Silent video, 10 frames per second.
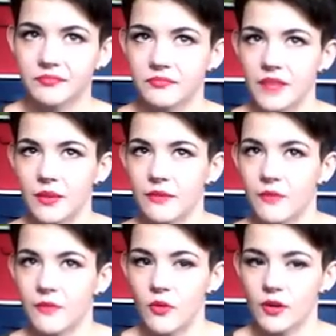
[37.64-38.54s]
maybe 3
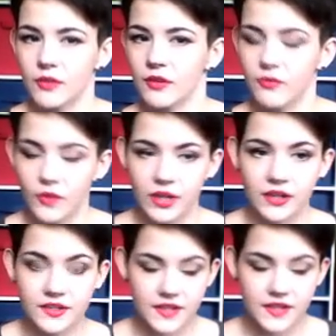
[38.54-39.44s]
or 4
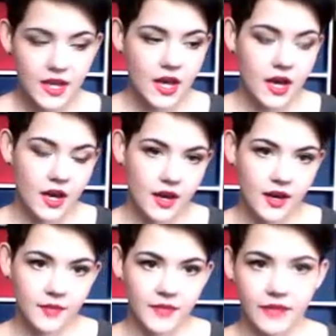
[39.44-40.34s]
years.
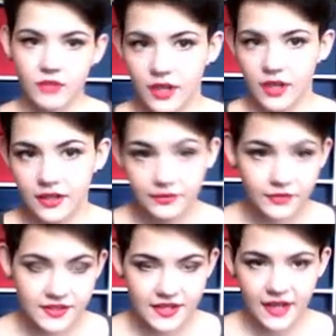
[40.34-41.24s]
I've tried all different
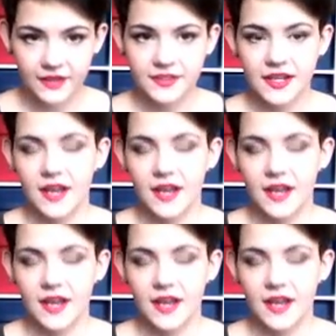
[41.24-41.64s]
styles.